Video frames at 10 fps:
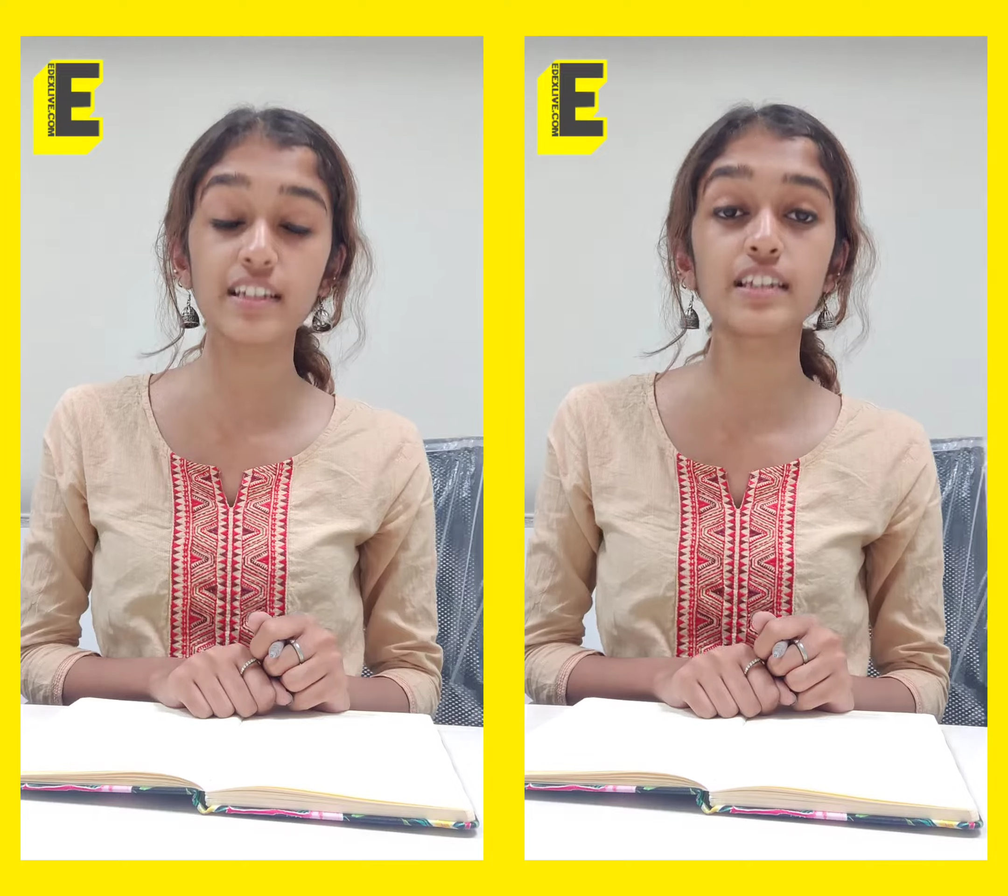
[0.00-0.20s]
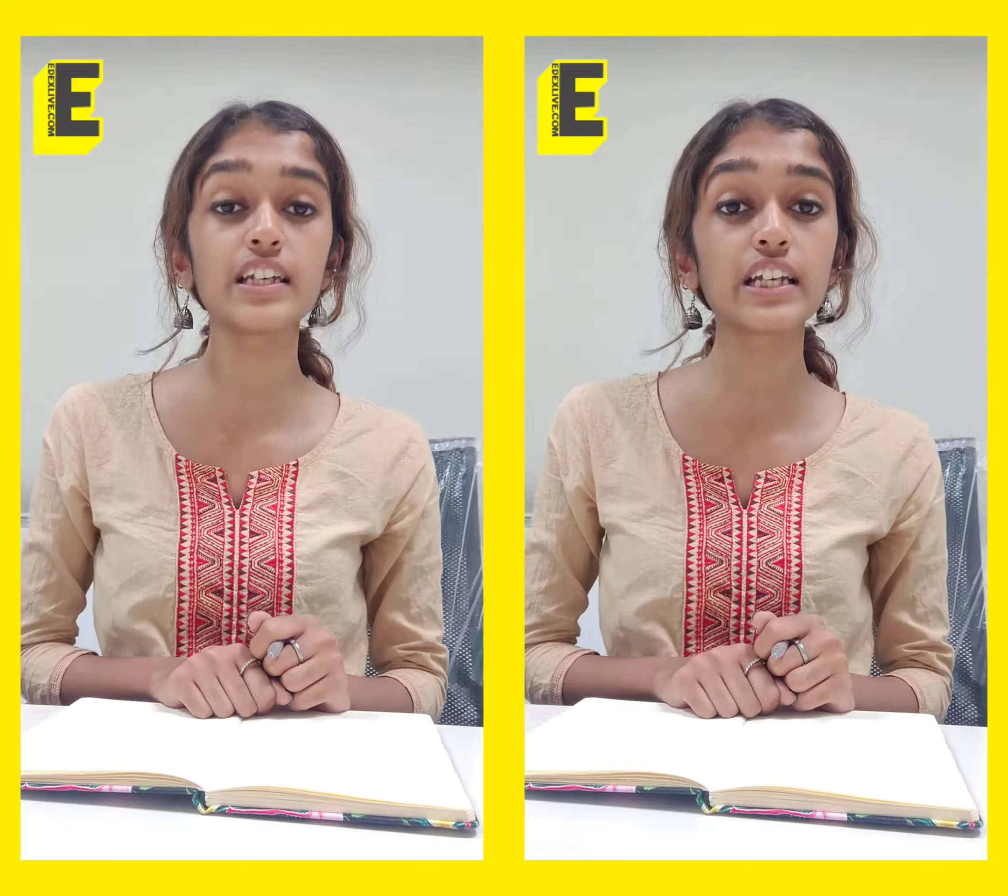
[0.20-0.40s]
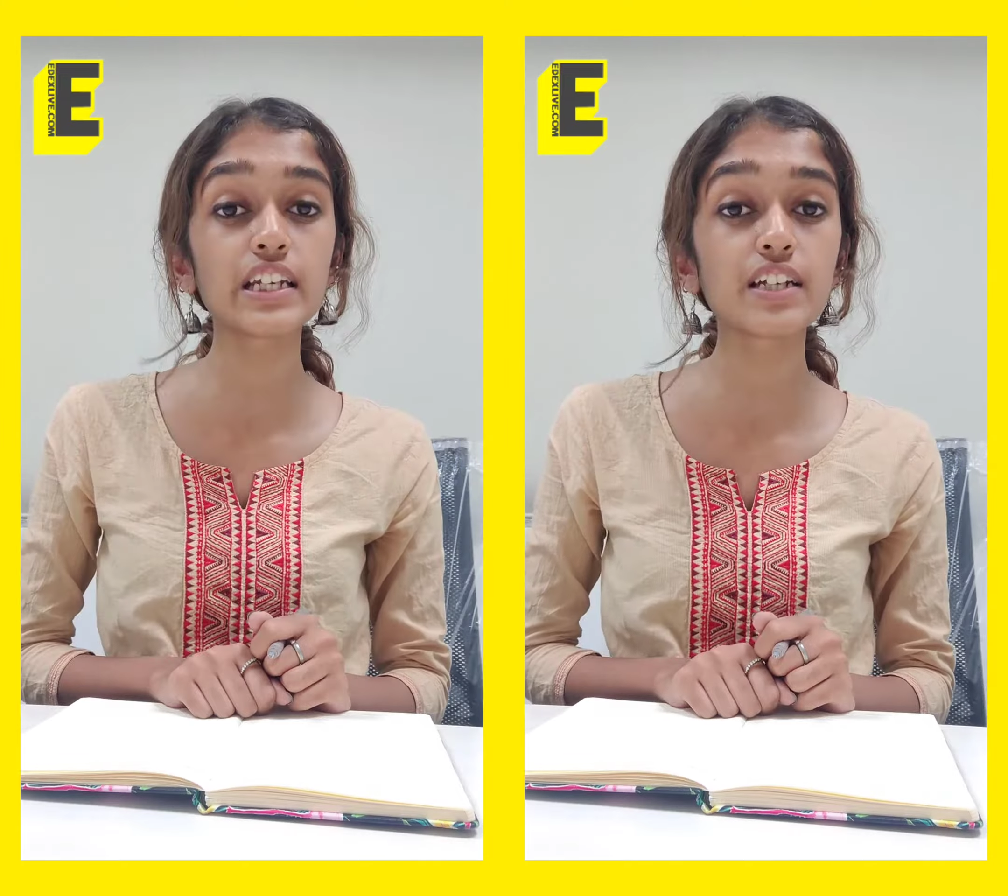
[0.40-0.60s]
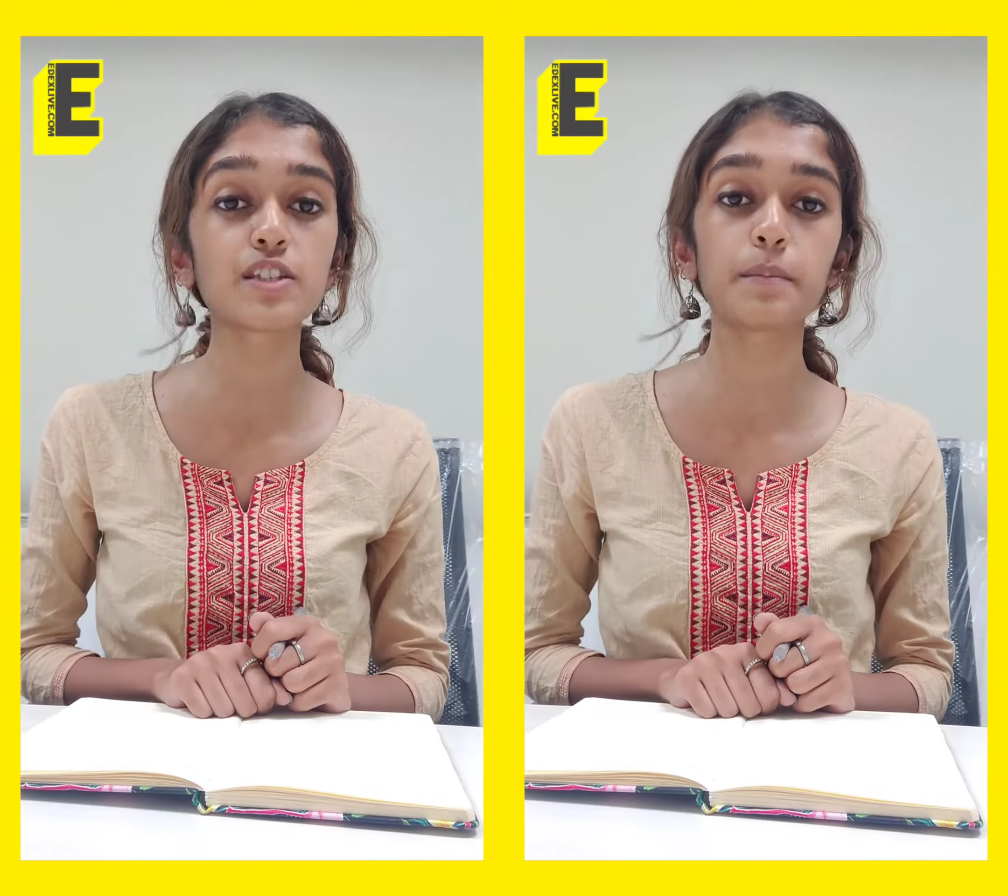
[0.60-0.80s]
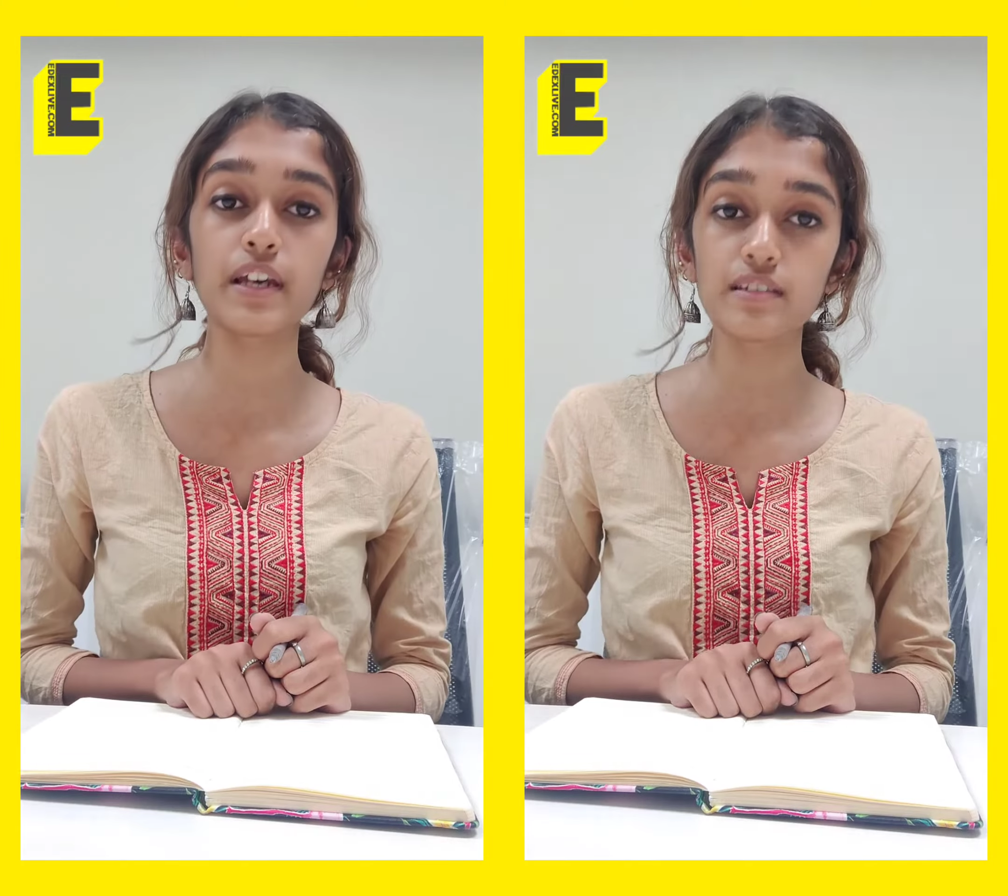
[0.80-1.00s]
then the Indian
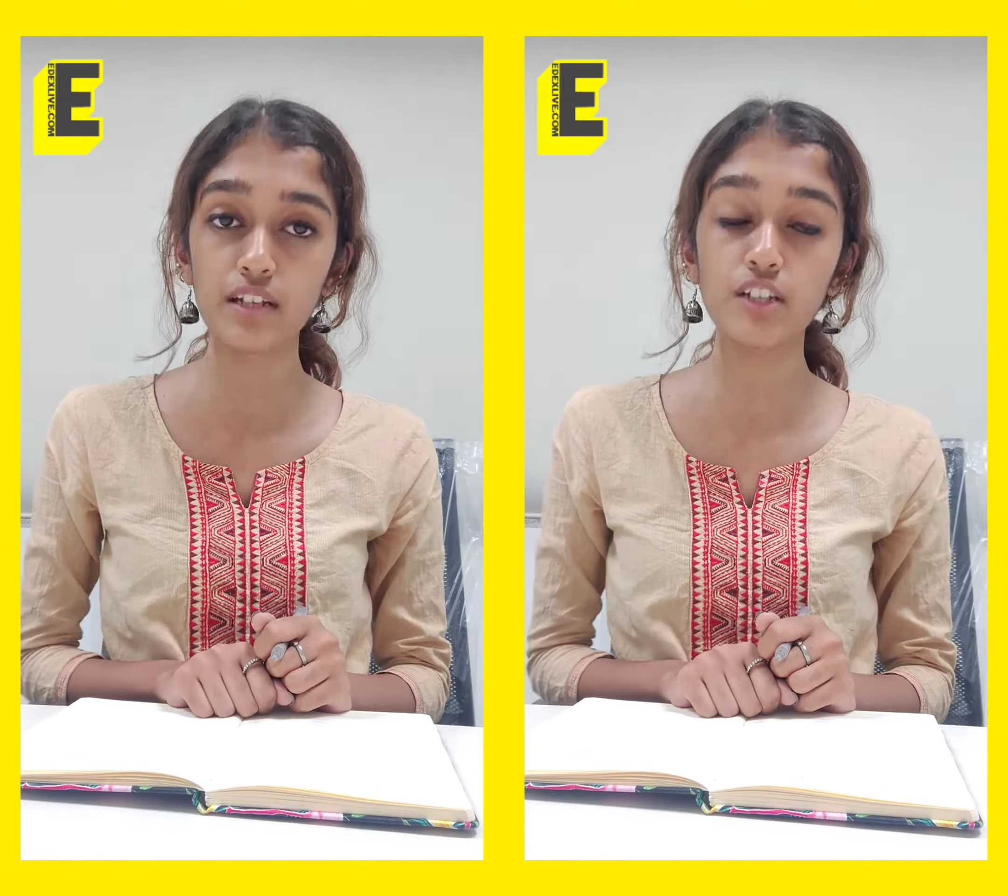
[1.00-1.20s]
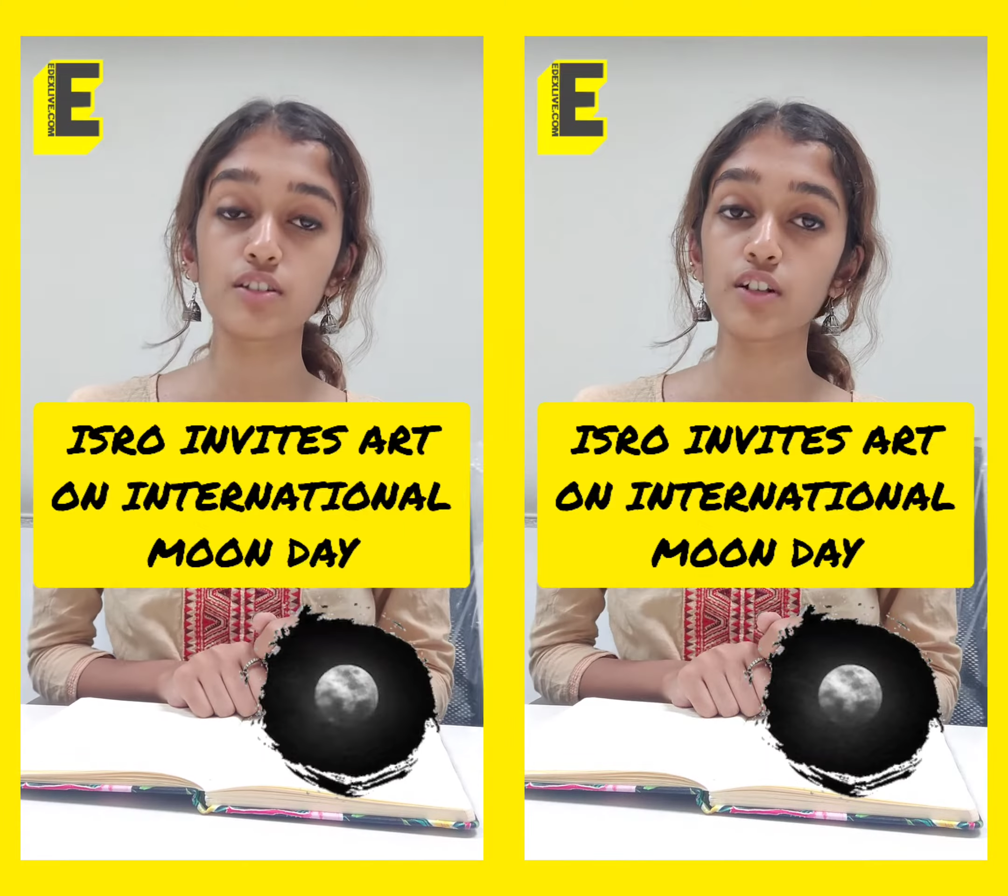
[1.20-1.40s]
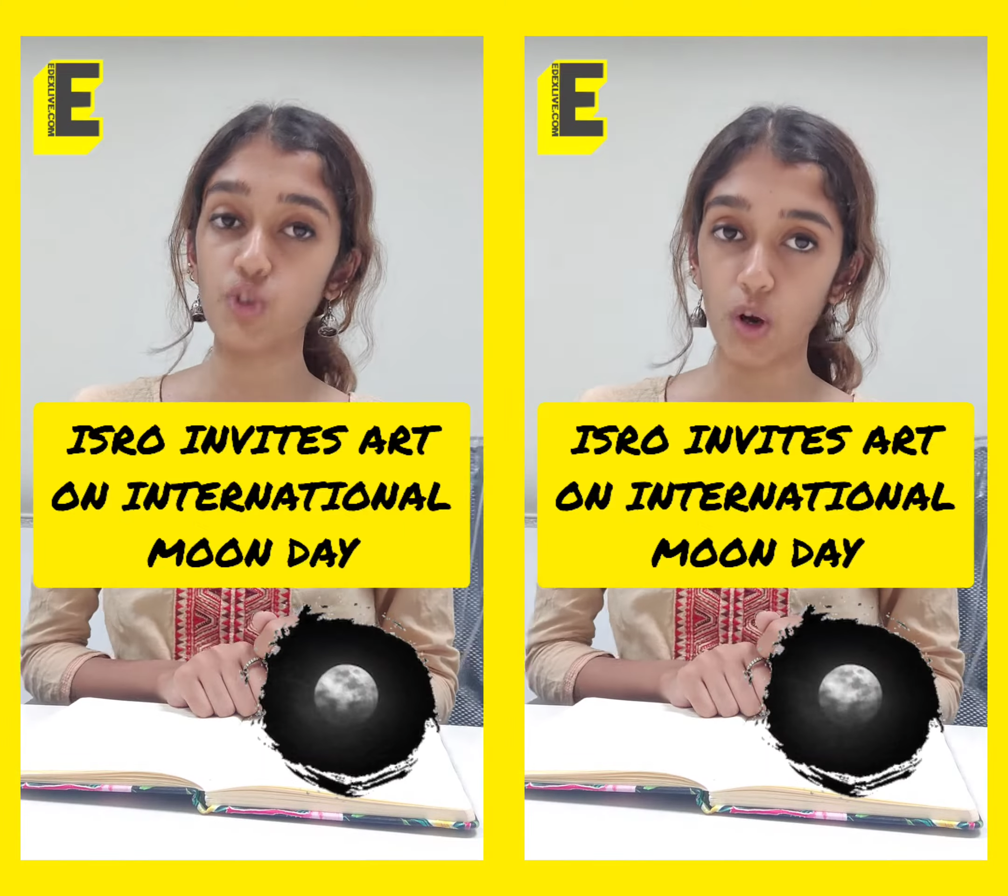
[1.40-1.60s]
Space Research